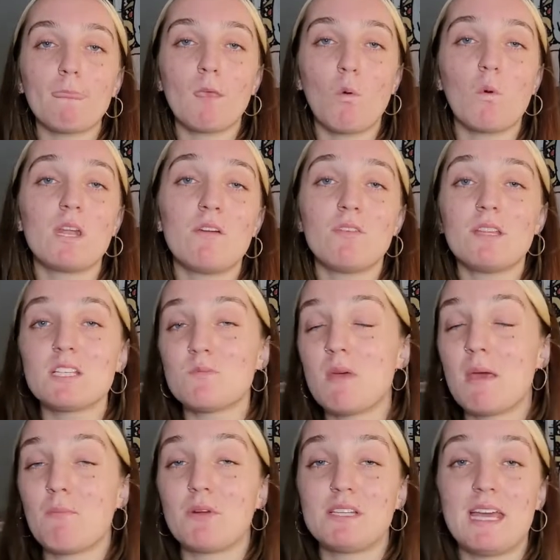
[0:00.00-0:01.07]
Whatever this
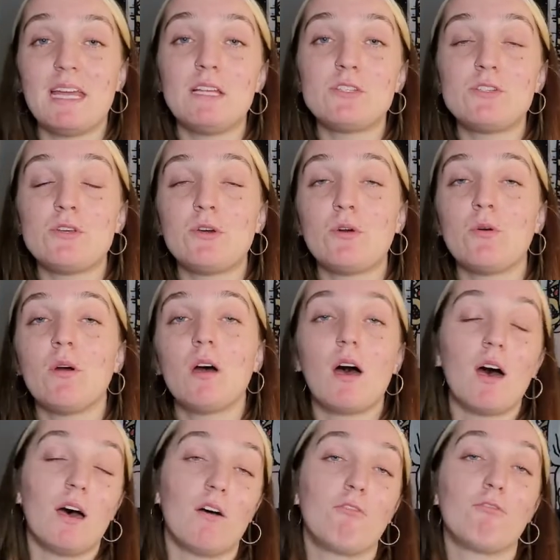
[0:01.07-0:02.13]
may pertain to
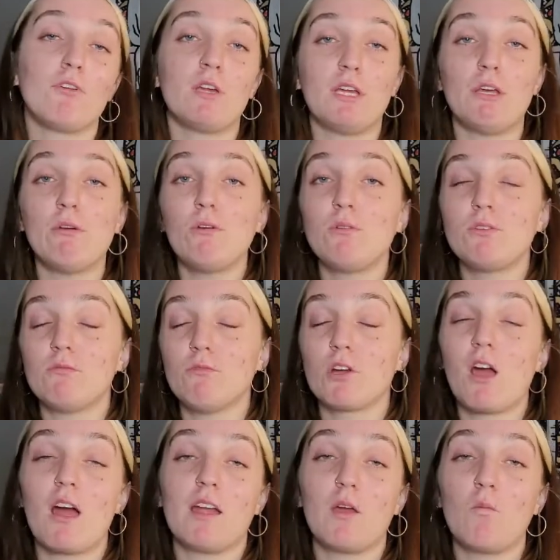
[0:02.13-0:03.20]
for you
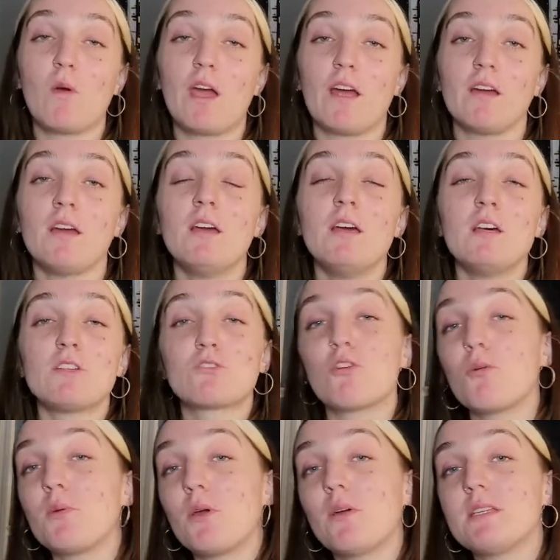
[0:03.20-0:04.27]
regarding where
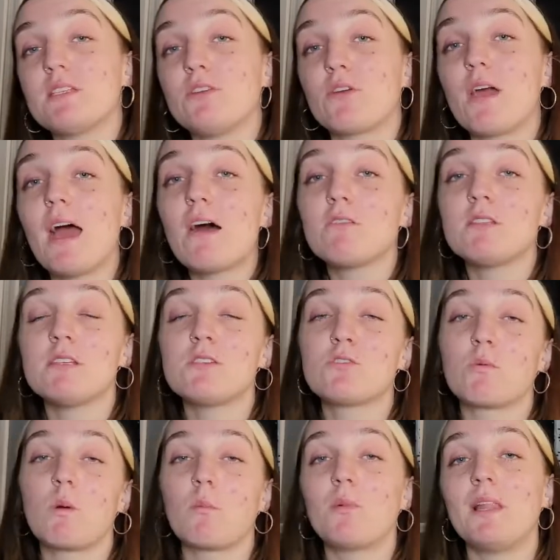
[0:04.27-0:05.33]
Scorpio is in your houses
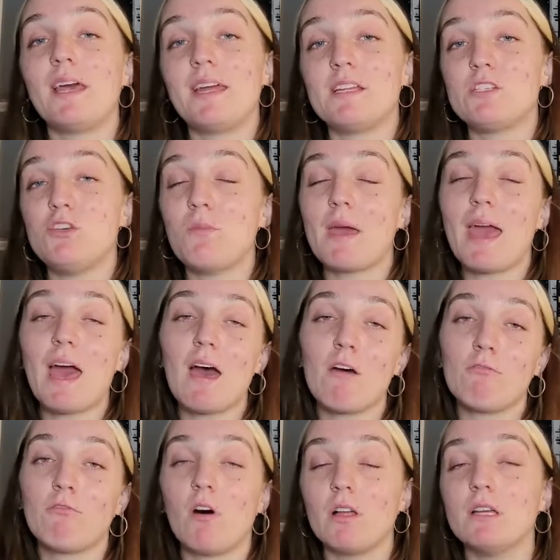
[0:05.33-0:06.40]
or what planets you may
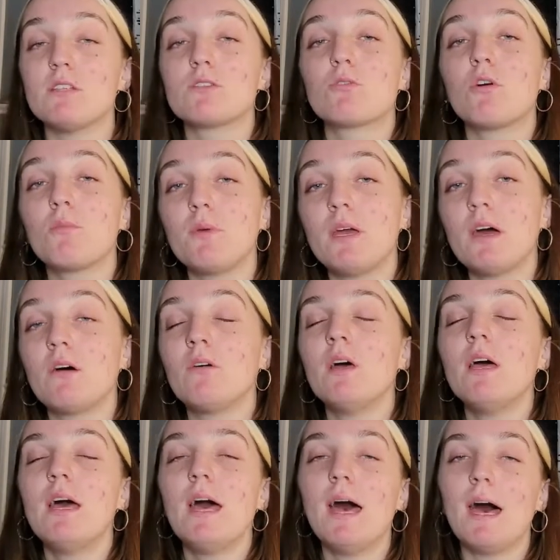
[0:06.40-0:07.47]
have fall in Scorpio,
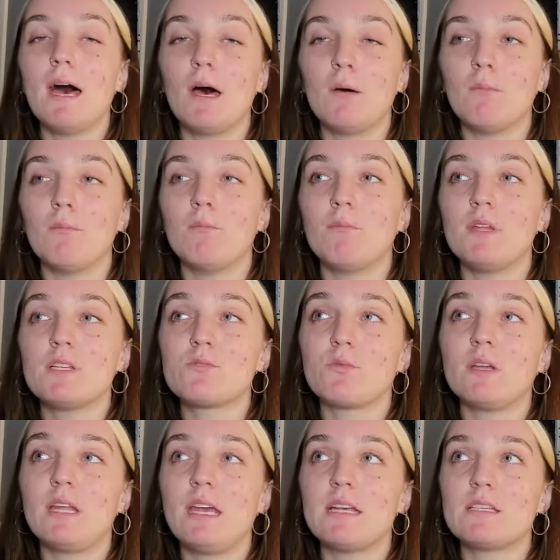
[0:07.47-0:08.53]
this
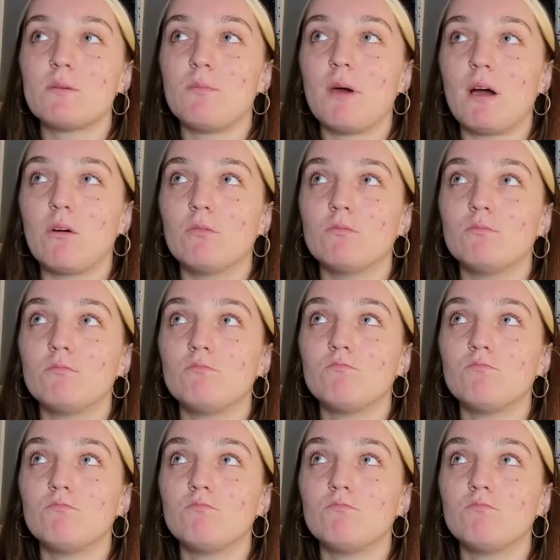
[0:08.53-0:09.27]
really is about